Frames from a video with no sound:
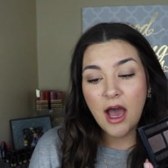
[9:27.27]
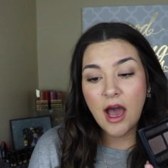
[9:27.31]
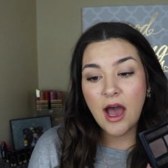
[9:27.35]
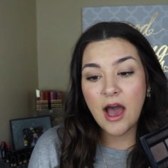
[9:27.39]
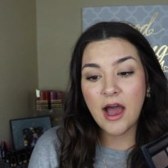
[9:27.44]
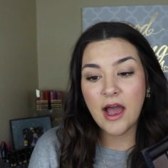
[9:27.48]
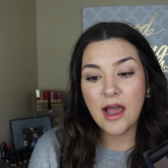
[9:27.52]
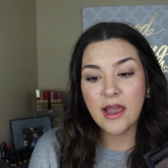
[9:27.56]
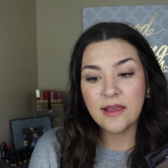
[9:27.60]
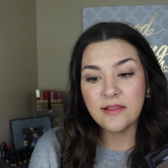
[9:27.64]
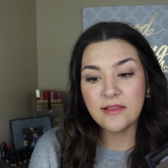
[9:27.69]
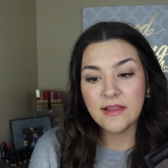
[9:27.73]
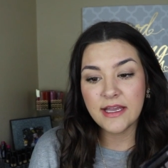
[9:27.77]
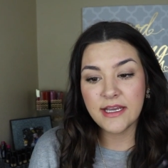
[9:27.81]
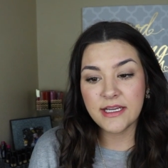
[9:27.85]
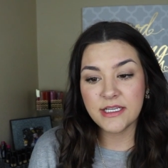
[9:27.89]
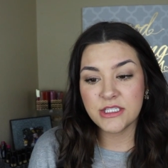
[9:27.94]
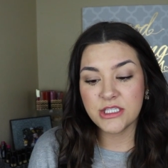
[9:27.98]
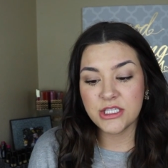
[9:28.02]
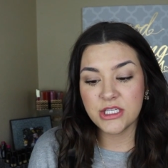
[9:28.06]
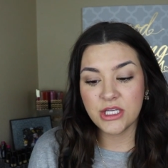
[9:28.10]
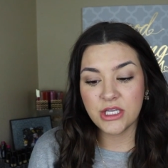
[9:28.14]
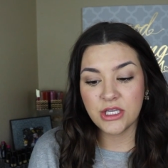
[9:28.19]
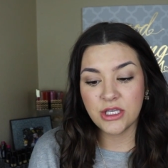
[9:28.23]
I
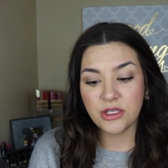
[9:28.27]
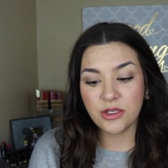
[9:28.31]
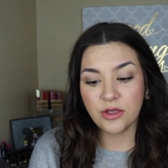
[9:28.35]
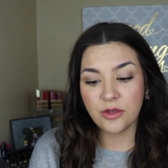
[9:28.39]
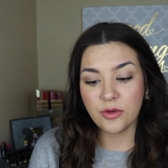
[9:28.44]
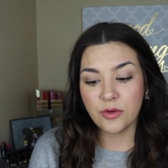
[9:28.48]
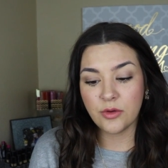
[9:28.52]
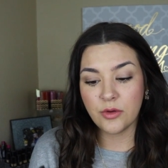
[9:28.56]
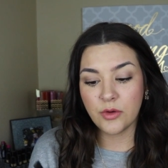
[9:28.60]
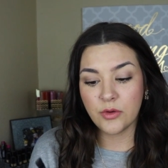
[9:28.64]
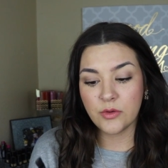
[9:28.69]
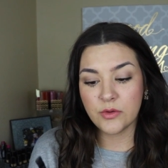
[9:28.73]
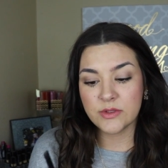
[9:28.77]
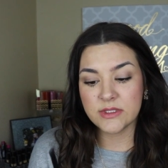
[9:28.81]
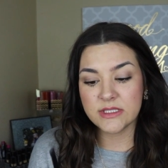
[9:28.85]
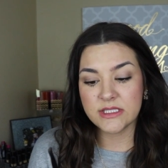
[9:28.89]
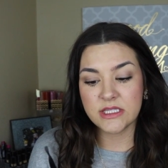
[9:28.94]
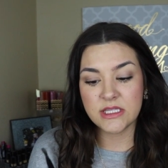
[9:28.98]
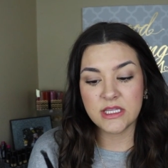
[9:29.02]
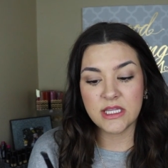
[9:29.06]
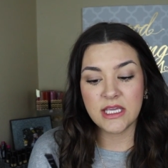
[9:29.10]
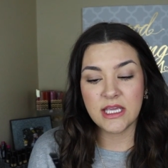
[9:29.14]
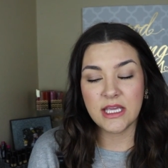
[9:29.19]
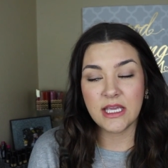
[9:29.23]
like to
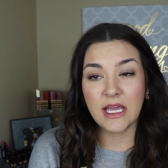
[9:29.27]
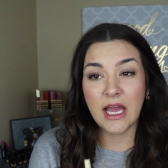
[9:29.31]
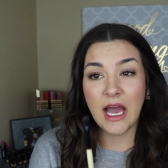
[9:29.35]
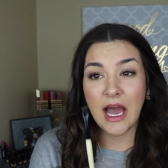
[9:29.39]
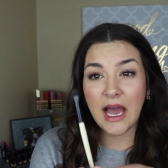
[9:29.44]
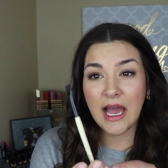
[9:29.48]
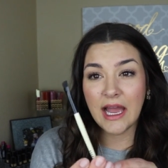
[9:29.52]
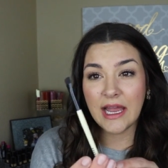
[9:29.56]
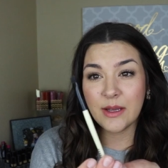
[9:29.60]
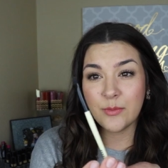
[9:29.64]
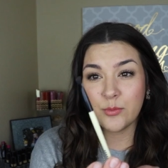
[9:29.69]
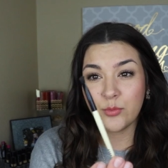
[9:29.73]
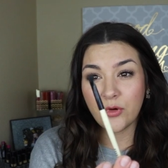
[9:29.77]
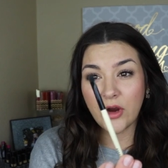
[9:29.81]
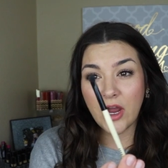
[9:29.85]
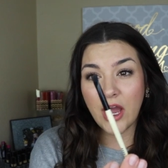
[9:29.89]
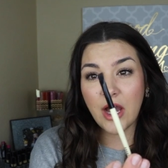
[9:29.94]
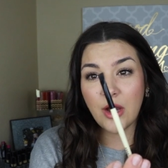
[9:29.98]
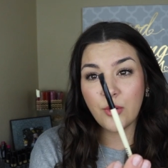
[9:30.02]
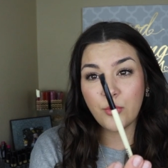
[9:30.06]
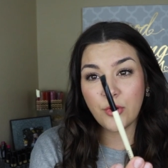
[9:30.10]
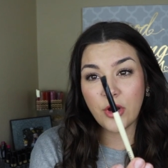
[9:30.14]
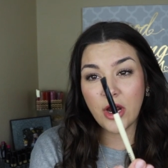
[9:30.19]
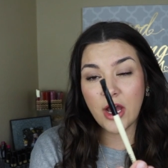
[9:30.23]
use the
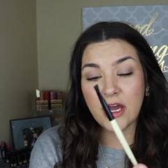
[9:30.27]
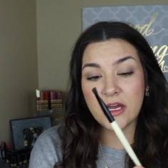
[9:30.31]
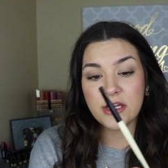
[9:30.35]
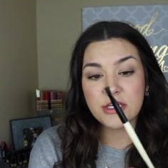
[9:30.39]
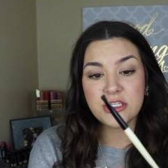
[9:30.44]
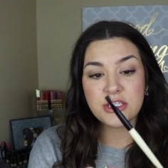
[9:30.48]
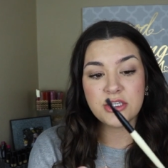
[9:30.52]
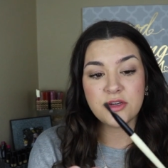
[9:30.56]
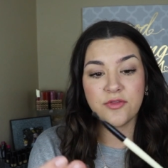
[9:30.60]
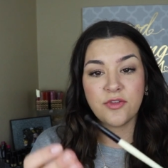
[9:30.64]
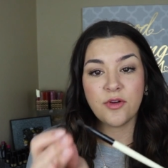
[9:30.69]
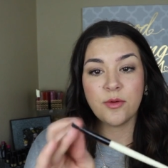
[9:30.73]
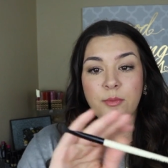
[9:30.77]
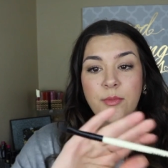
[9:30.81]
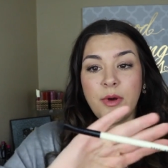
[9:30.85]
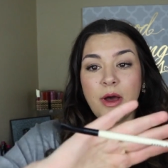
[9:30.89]
eyebrow brush from